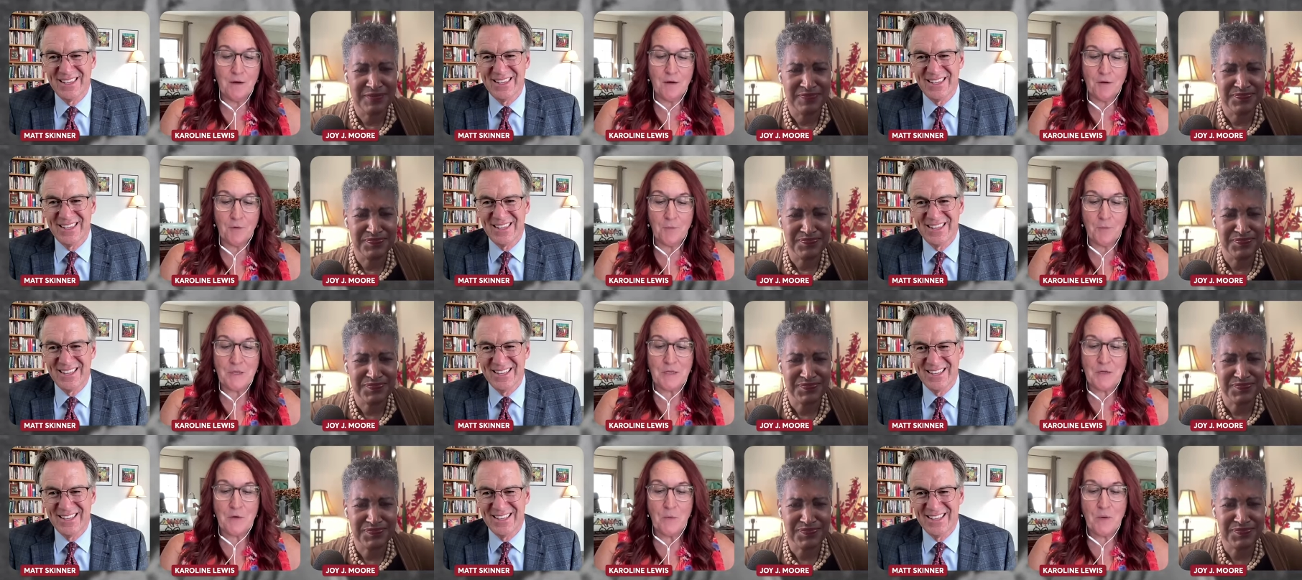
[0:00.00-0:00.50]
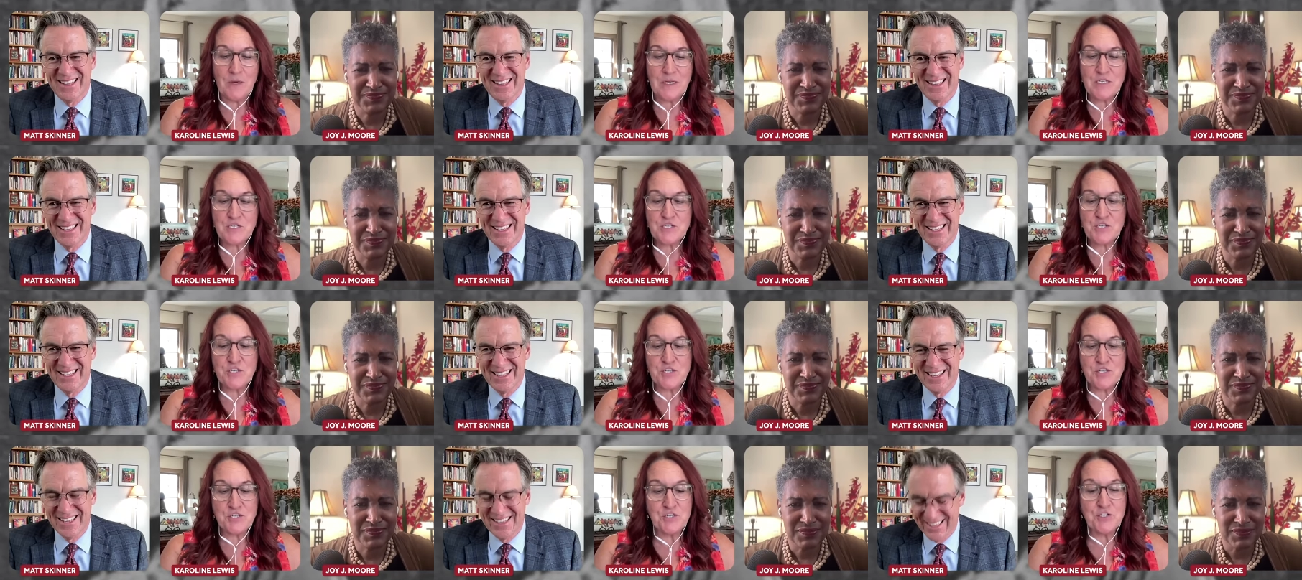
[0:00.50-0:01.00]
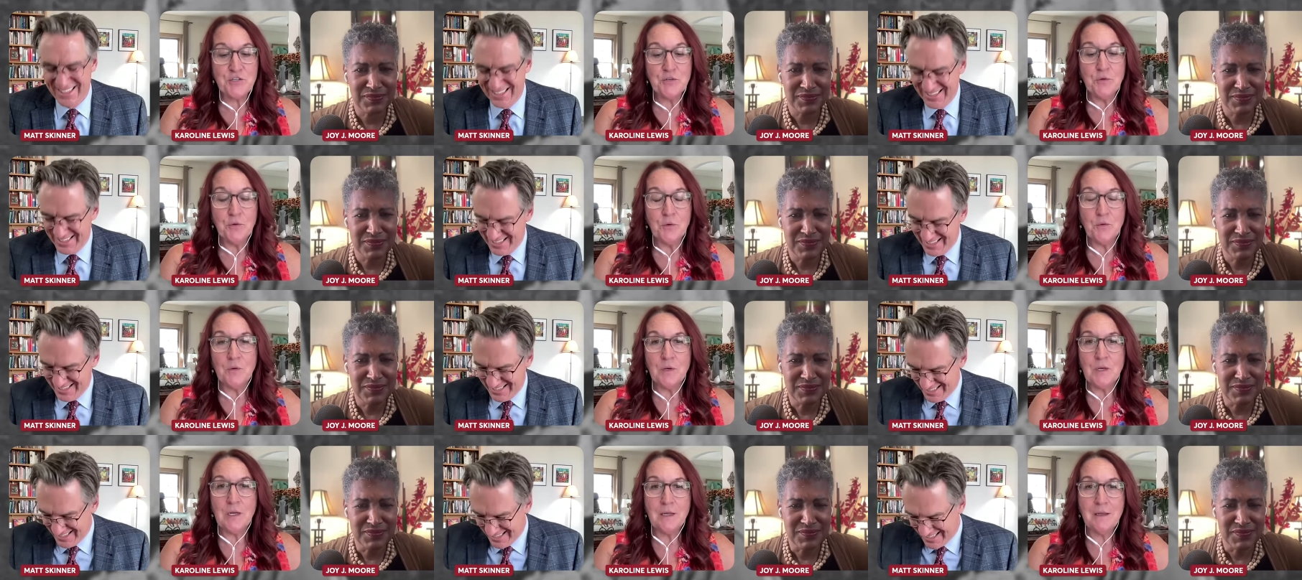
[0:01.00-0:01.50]
Speaker 1: are we going to
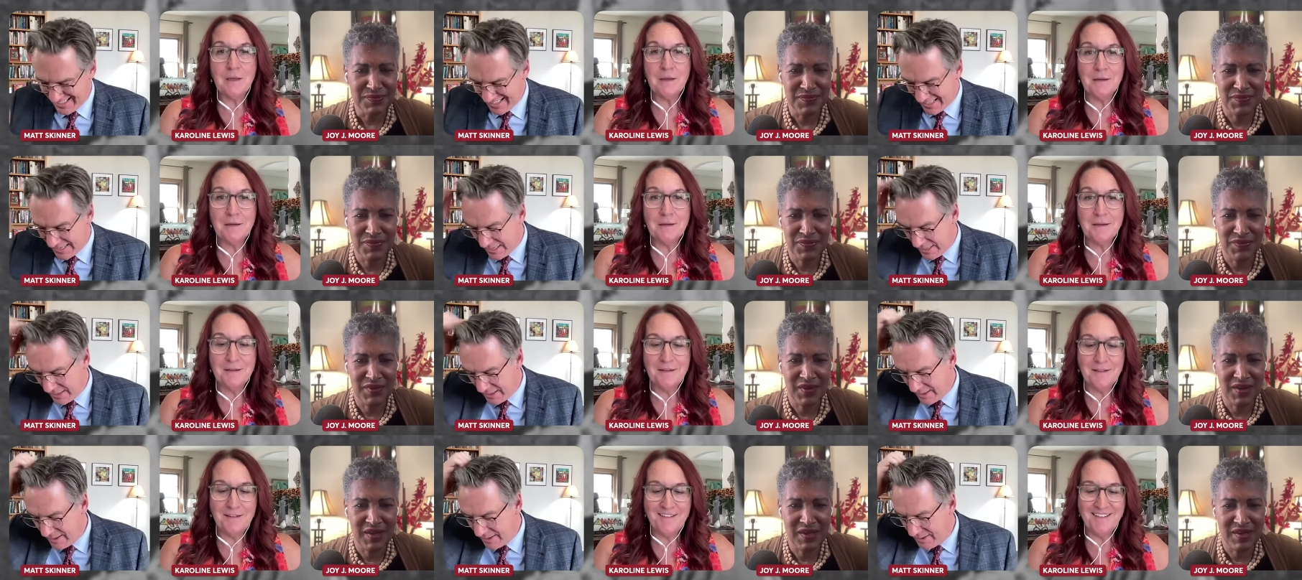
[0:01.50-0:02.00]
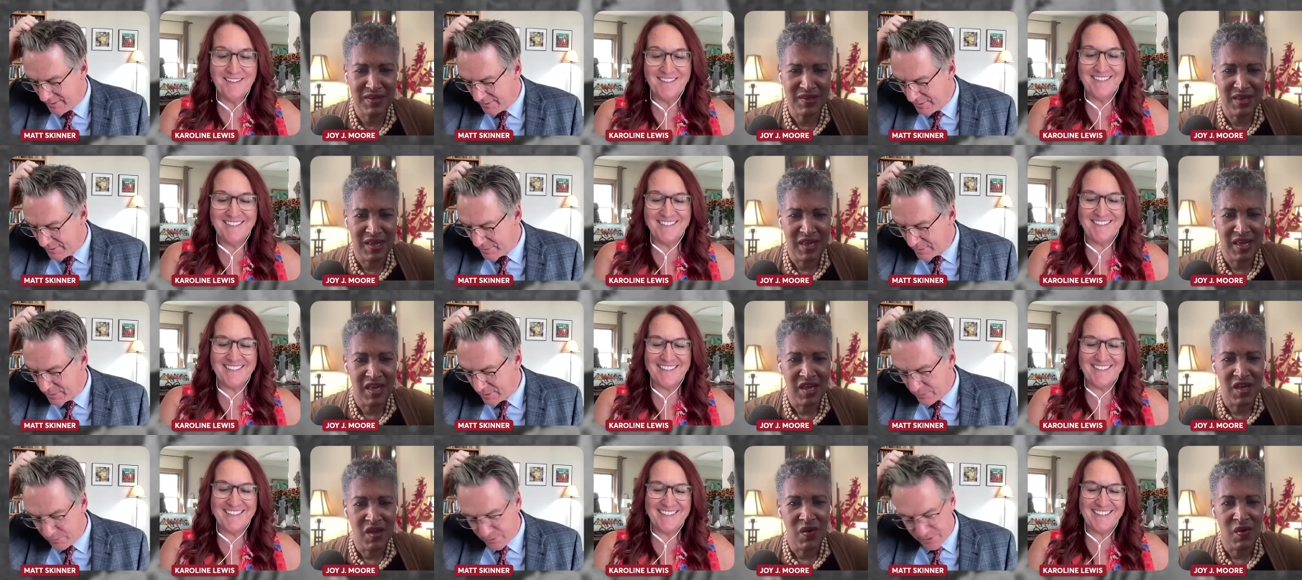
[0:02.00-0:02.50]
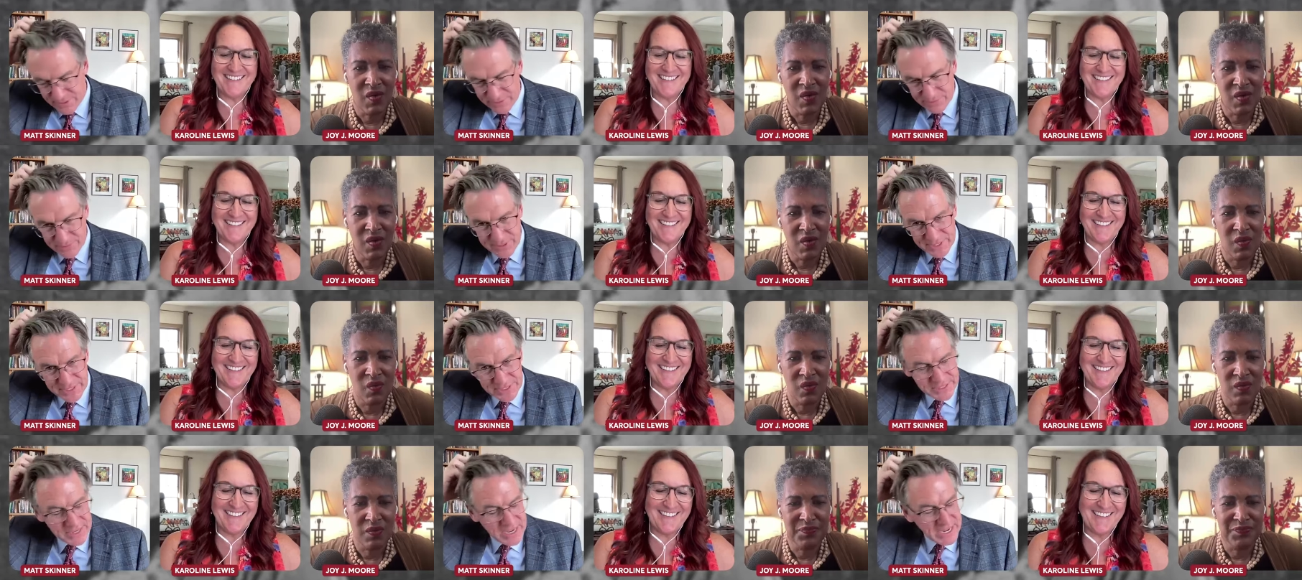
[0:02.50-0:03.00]
do?
Speaker 2: we
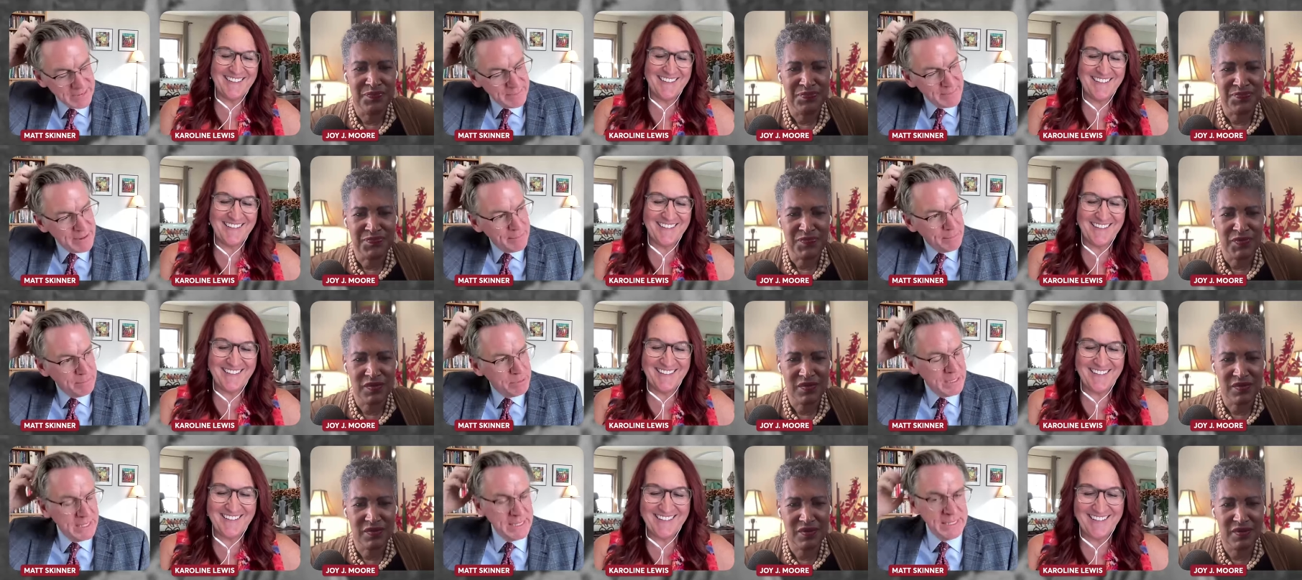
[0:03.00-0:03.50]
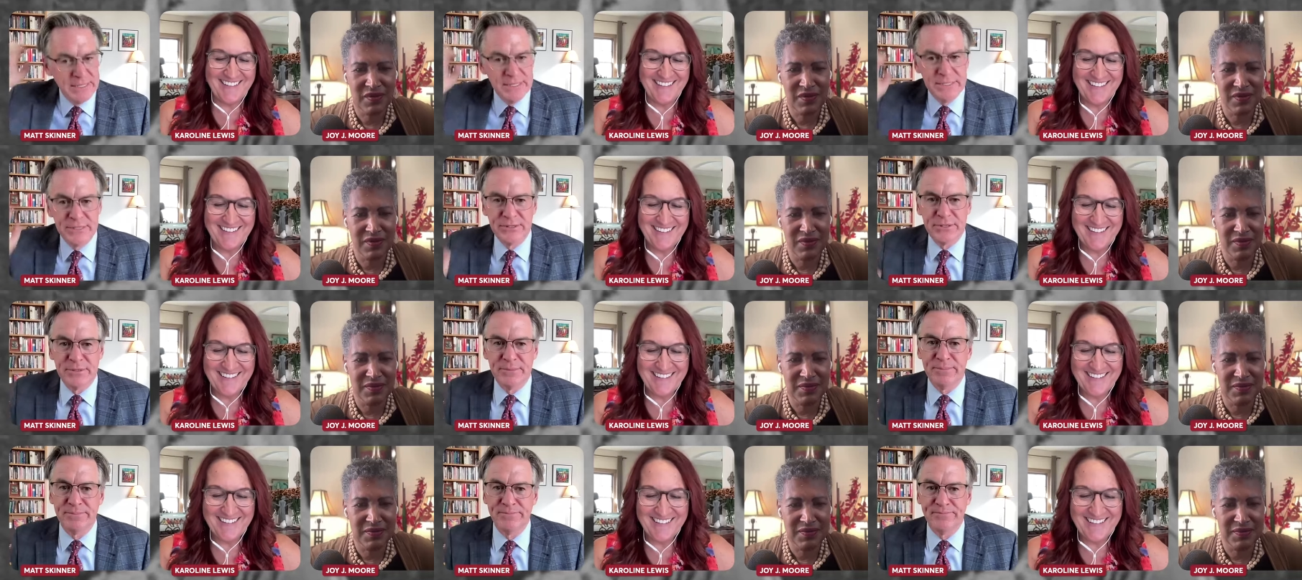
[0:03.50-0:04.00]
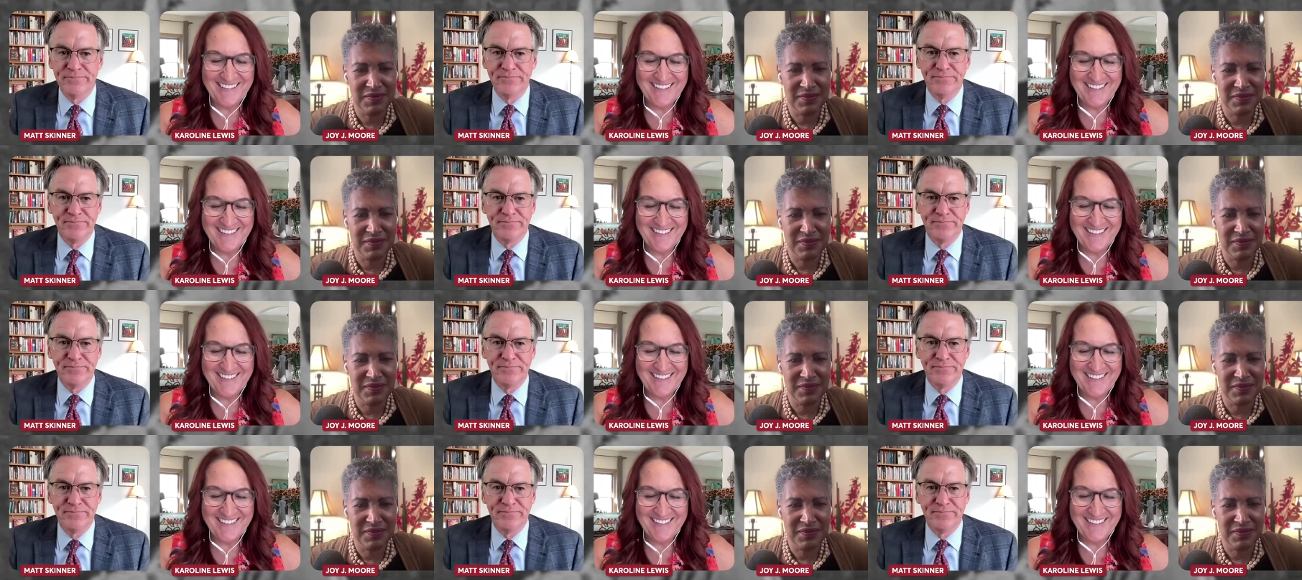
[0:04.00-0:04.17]
could talk about Platonism.